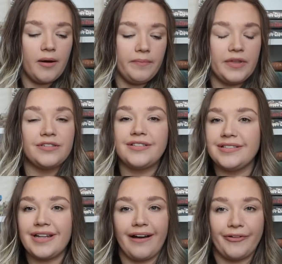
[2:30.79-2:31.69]
This is
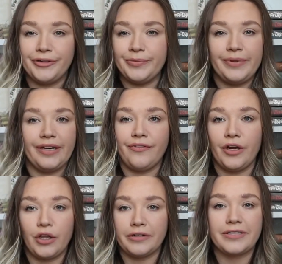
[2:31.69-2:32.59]
not going to be a
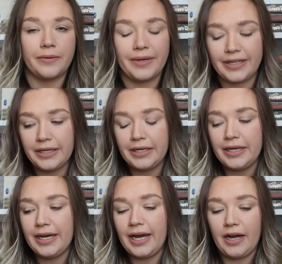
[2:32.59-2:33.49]
very long segment.
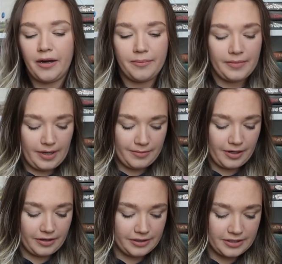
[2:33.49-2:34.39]
I'm not
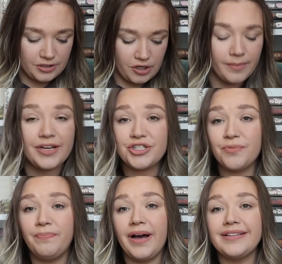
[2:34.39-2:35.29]
going to touch on it much,
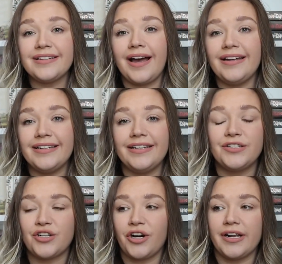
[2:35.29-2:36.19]
but I did
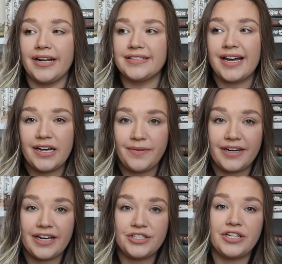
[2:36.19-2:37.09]
start an anxiety
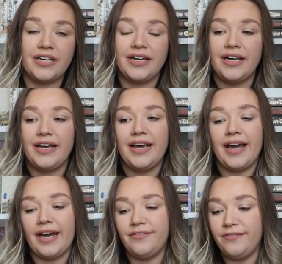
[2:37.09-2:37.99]
medication. I
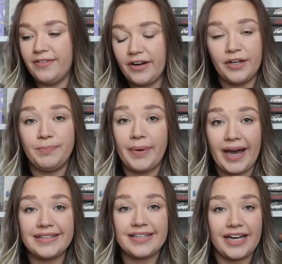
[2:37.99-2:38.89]
had very
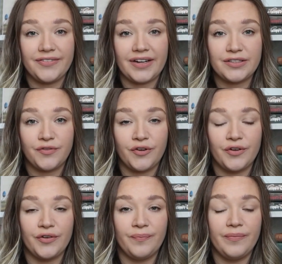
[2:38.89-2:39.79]
bad side effects
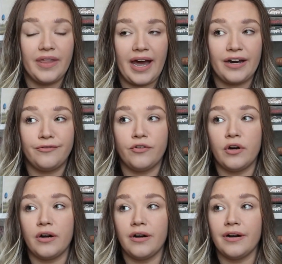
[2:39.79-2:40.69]
from that
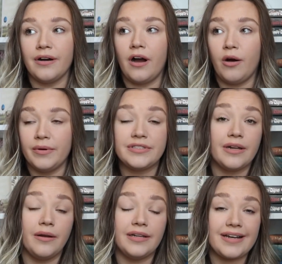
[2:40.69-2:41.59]
for almost
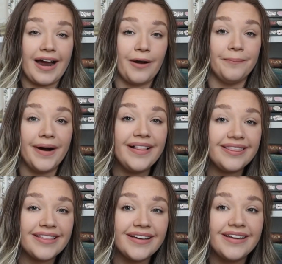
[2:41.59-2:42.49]
an entire
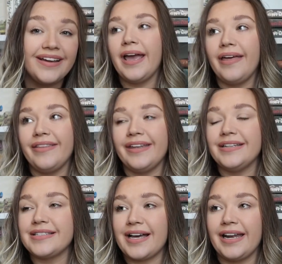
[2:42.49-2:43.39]
month, and then
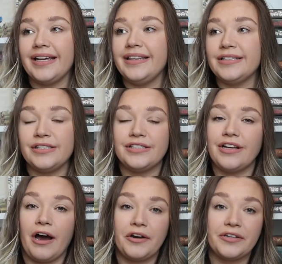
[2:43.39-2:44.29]
decided this is
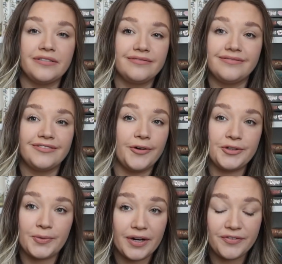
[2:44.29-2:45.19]
not going
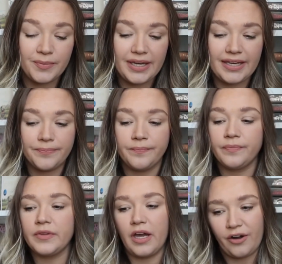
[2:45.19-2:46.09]
to work for me.
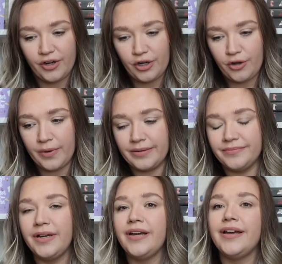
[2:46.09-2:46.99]
Got on a new one.
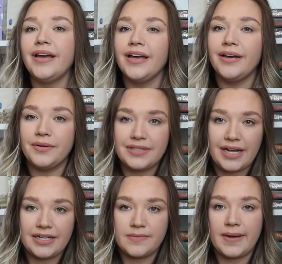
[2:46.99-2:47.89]
It was
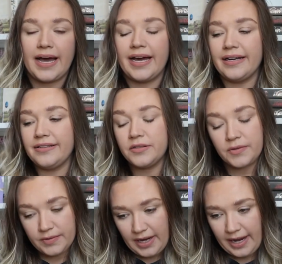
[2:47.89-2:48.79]
not as bad.
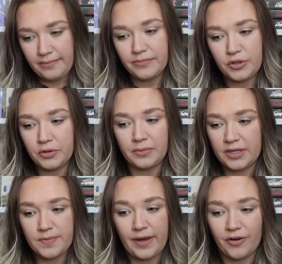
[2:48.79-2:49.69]
I'm doing
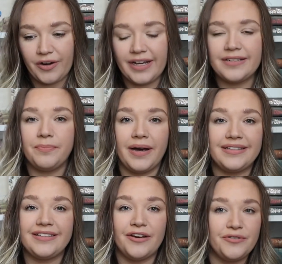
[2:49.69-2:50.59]
much better on it,
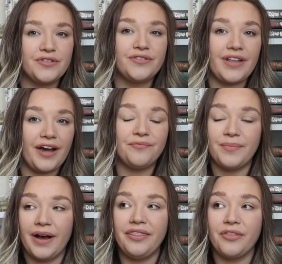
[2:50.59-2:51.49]
but that
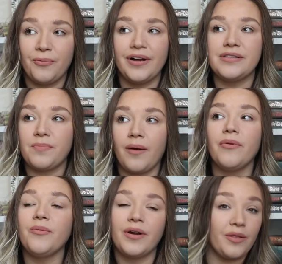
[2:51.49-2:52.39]
month was
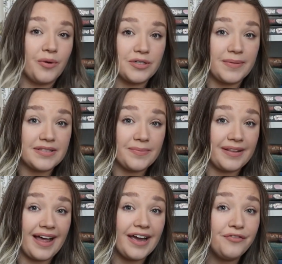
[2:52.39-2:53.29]
probably one of the worst months of my
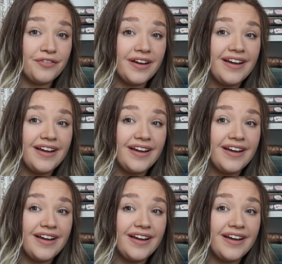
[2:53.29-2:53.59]
life.